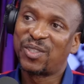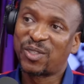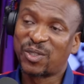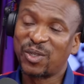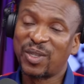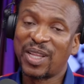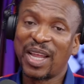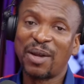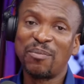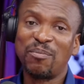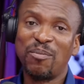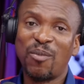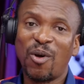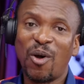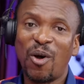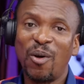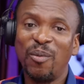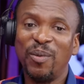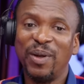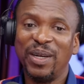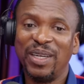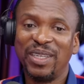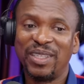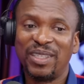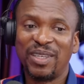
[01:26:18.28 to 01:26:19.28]
so that
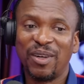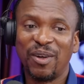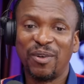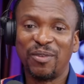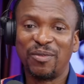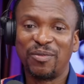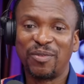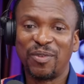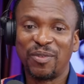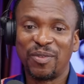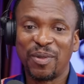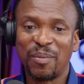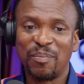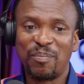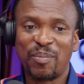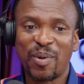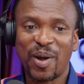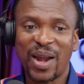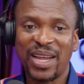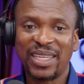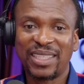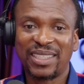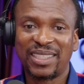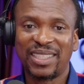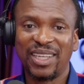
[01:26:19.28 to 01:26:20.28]
moment of the
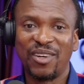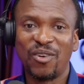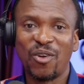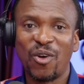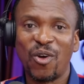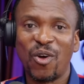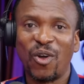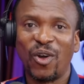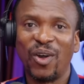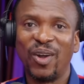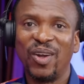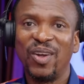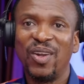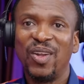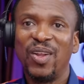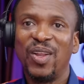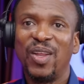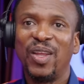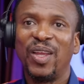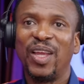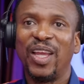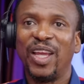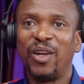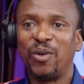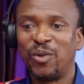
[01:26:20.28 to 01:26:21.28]
breasts and all,
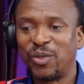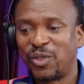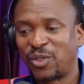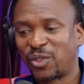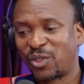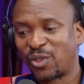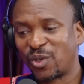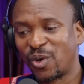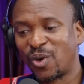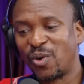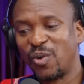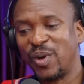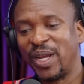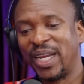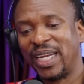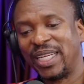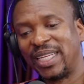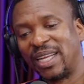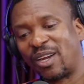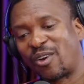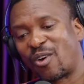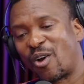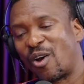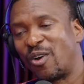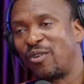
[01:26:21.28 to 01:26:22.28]
it was showing
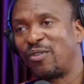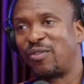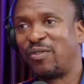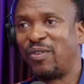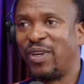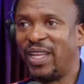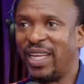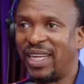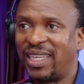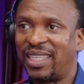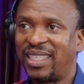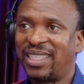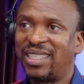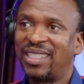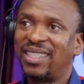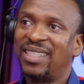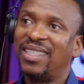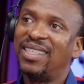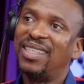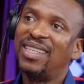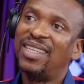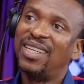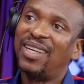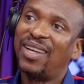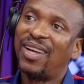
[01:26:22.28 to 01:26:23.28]
the conflict
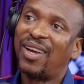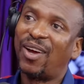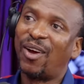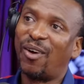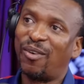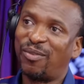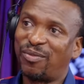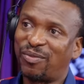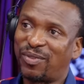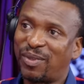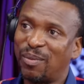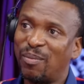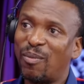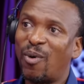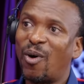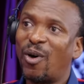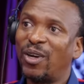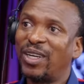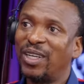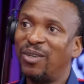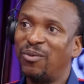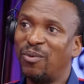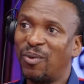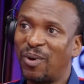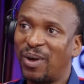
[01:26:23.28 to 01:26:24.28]
of the
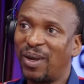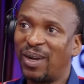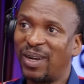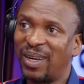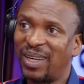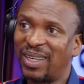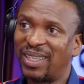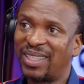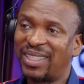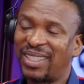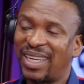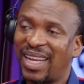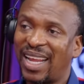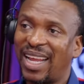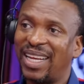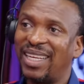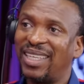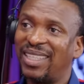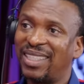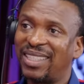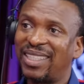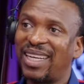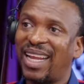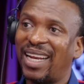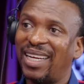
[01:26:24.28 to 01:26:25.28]
modern world
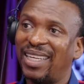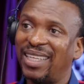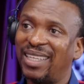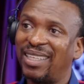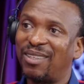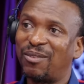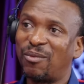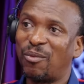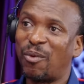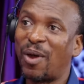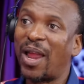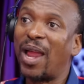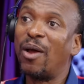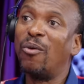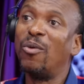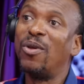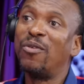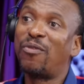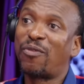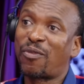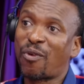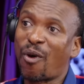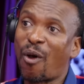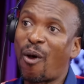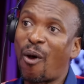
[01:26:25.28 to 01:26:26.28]
and where we're
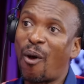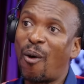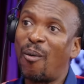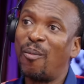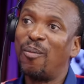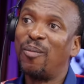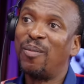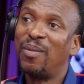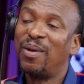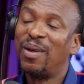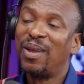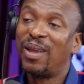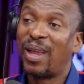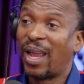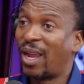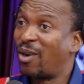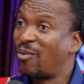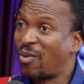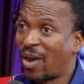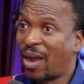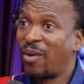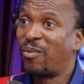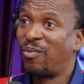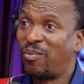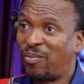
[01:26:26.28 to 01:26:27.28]
from and
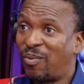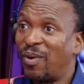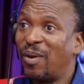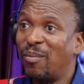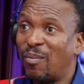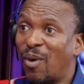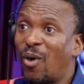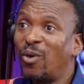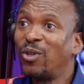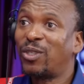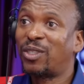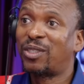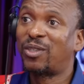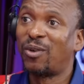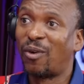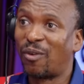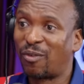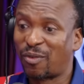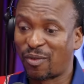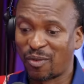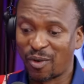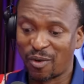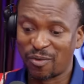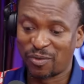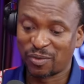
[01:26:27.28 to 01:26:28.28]
where most
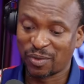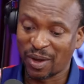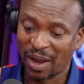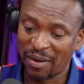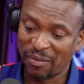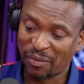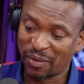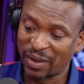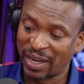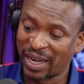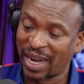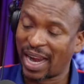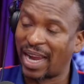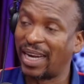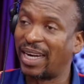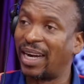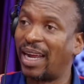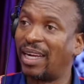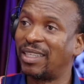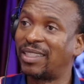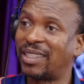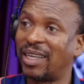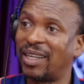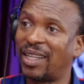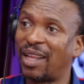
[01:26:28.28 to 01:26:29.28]
of Africa
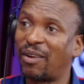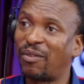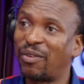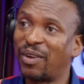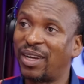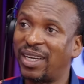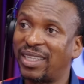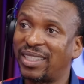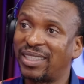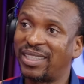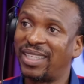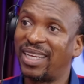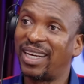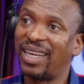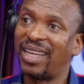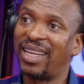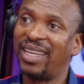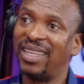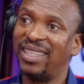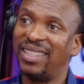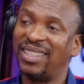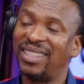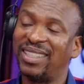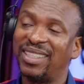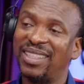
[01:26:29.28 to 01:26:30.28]
and South Africa still
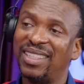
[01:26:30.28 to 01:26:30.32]
is.